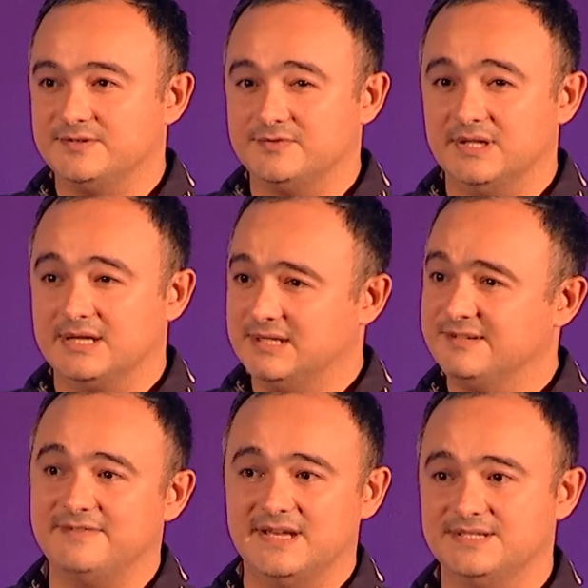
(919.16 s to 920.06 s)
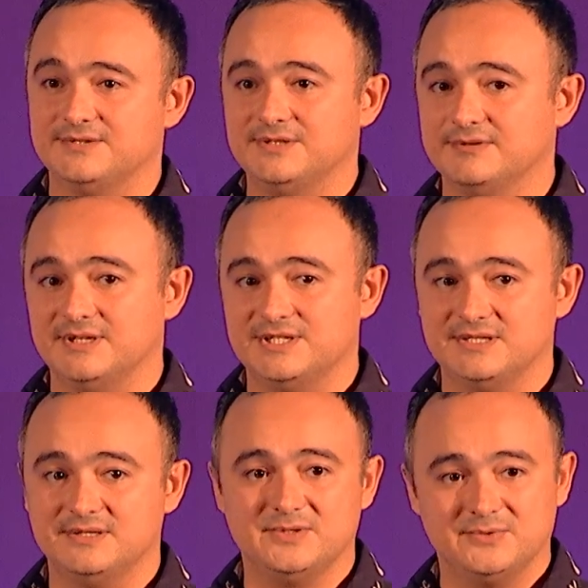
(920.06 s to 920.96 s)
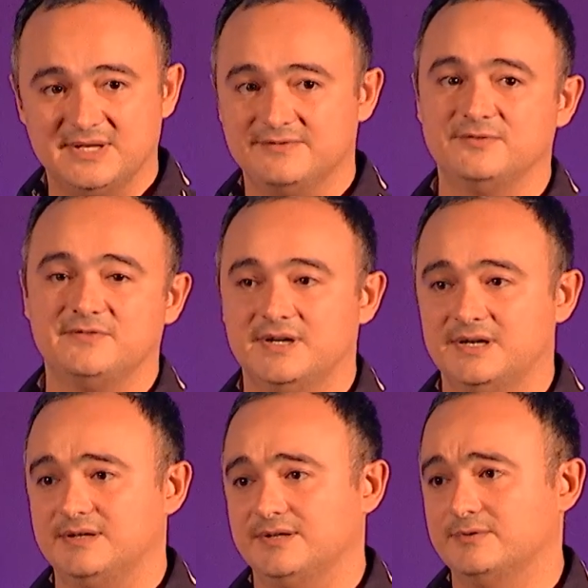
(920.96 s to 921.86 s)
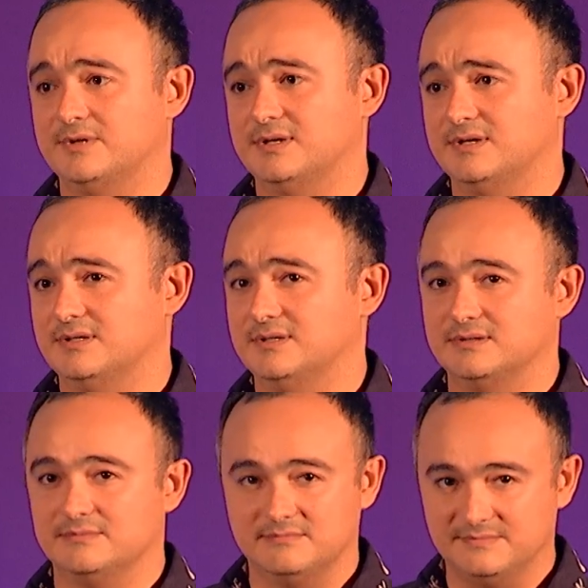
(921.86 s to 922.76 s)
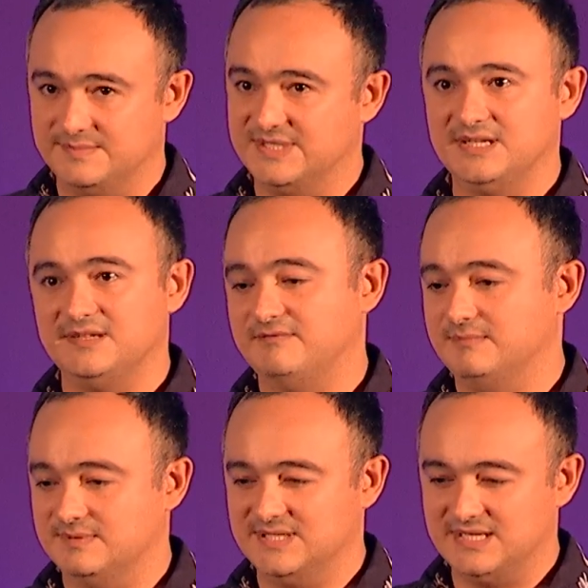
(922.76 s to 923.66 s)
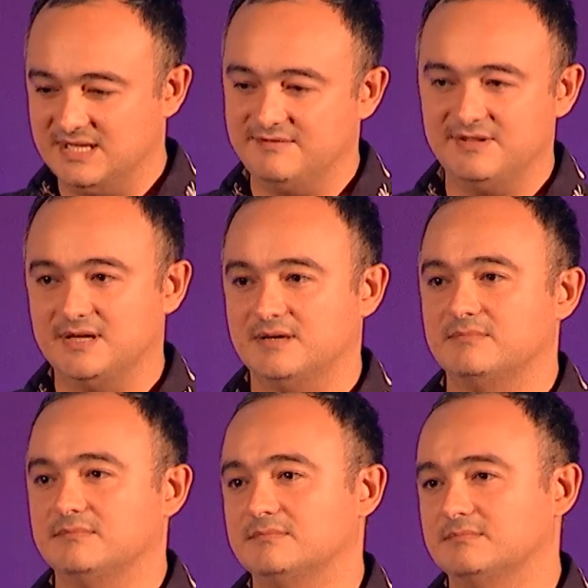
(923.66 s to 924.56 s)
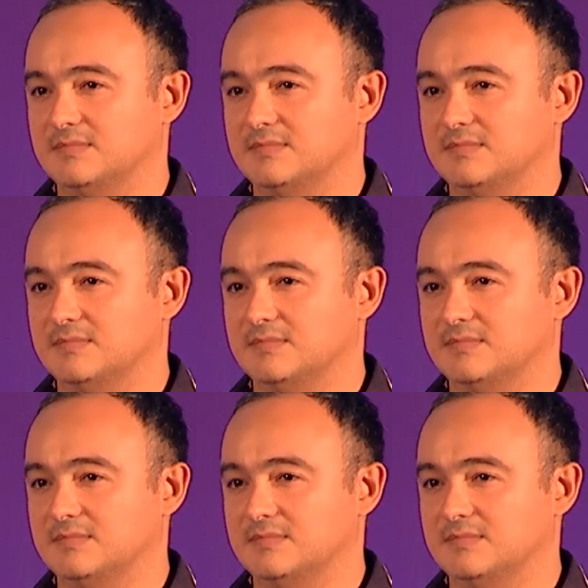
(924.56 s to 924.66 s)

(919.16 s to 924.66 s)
for like a lot faster iteration. You don't have to fire your ZKVM